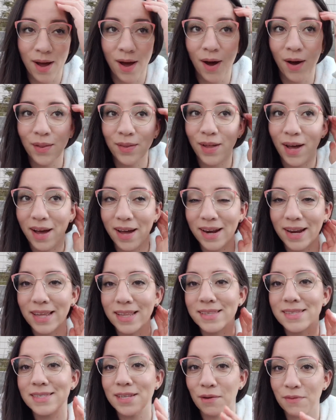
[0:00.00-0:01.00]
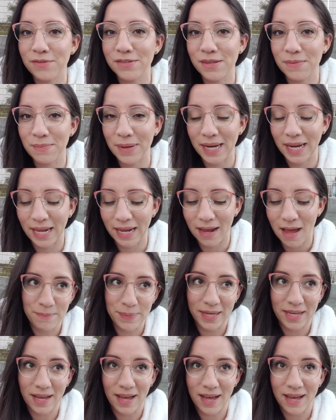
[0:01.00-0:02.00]
a lot in self-submitting
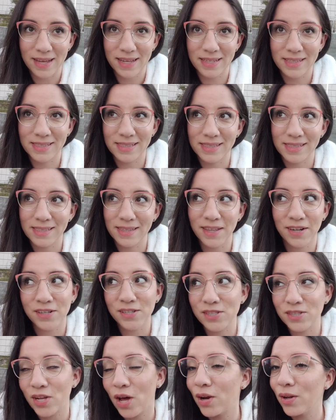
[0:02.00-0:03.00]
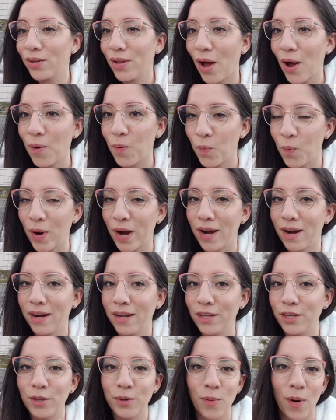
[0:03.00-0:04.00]
because there's not a lot where
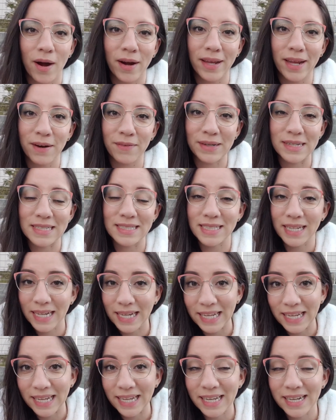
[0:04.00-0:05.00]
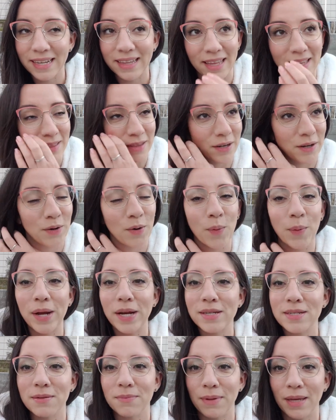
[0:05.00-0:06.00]
you are guaranteed that they're
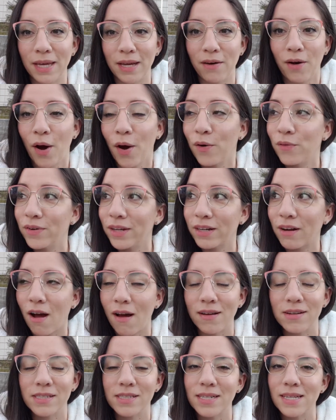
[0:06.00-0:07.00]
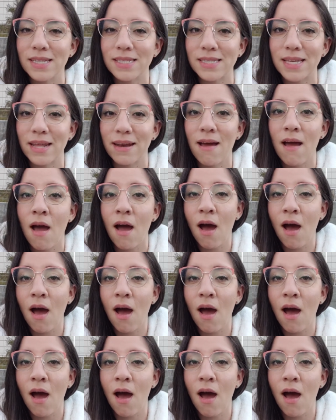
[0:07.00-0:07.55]
going to be COVID conscious, and